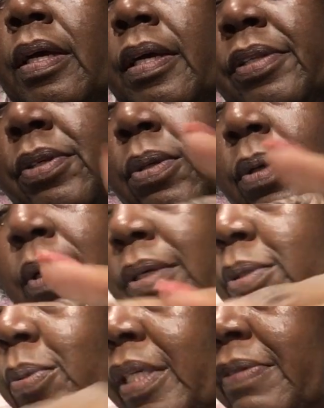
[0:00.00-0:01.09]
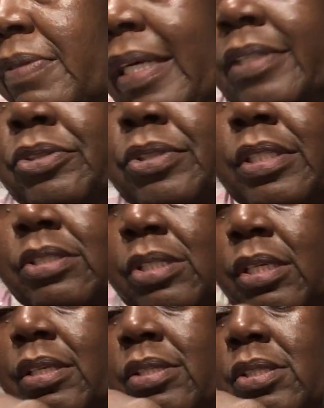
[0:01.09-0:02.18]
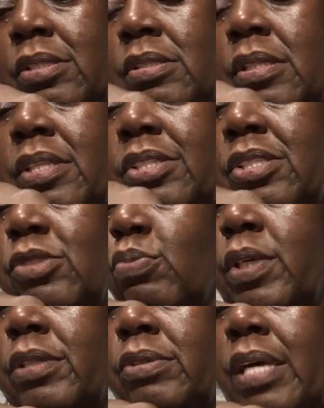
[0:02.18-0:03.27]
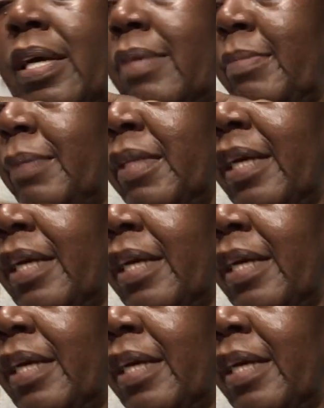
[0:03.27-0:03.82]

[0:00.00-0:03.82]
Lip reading: And you go all the way around. You can see this is real time. I'm